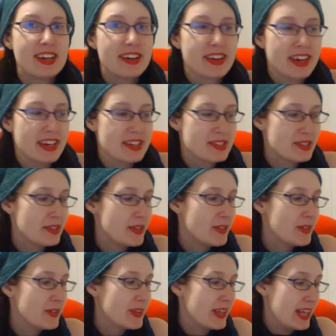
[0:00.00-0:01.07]
Okay,
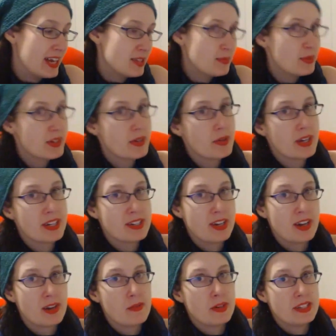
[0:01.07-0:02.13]
so the last book I'm going to
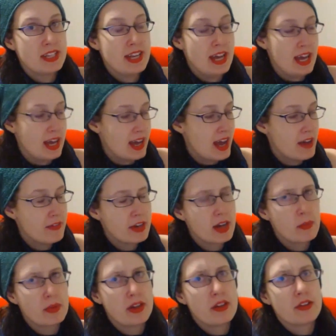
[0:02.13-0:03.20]
talk about today, I have a
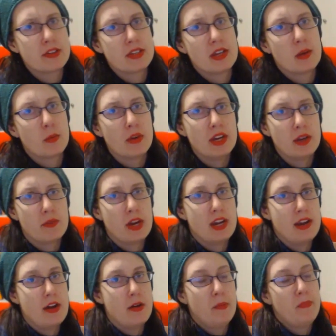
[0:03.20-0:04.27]
couple others that I'm reading right
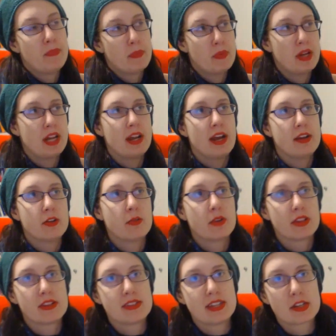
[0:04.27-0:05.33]
now, but I don't
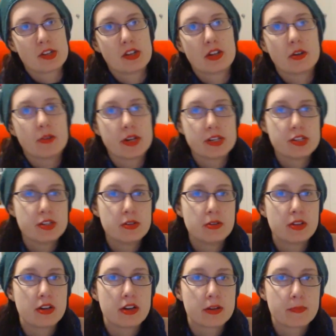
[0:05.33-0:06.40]
want the section to go on too
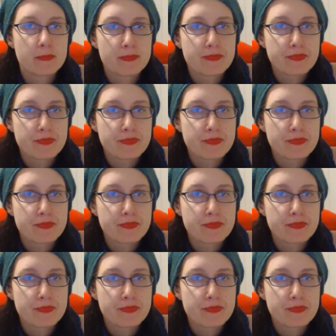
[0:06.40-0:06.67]
long.